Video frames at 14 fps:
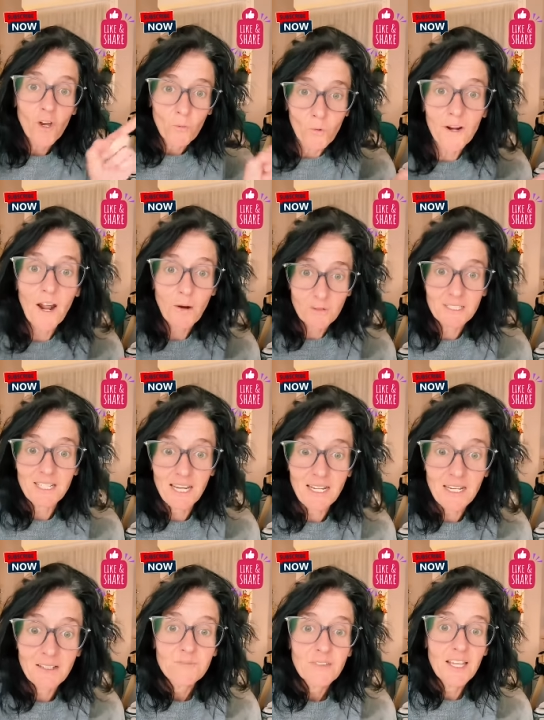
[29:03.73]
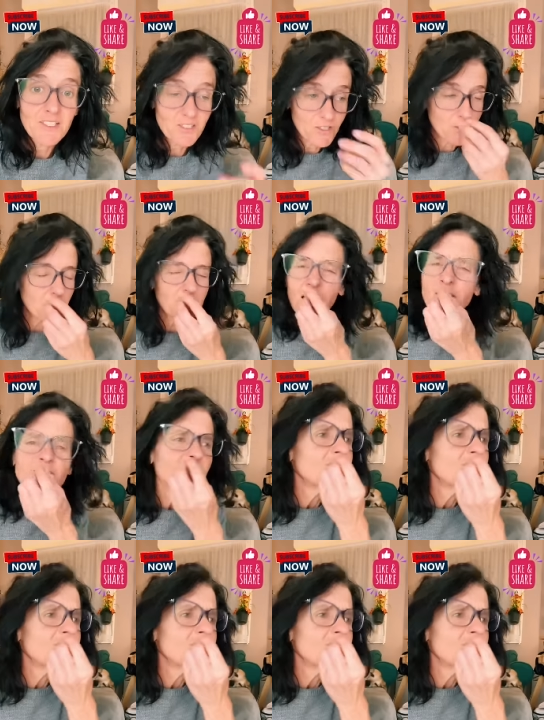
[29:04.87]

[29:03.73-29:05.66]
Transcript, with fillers: when I was dating. As soon as I,